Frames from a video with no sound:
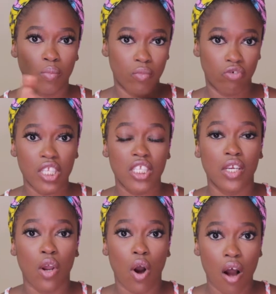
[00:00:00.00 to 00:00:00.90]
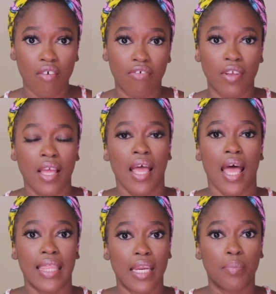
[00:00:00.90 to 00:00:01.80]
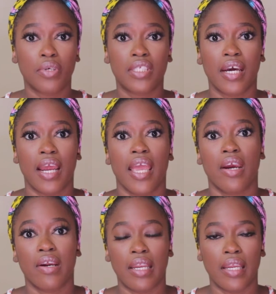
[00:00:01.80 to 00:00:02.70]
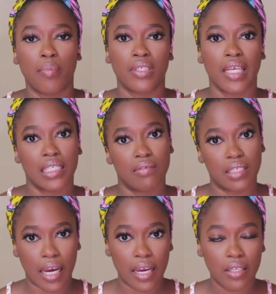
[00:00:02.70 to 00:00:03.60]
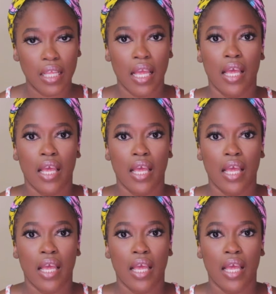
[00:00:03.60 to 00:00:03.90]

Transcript: rinsed it off, and then put her hair in a protective style.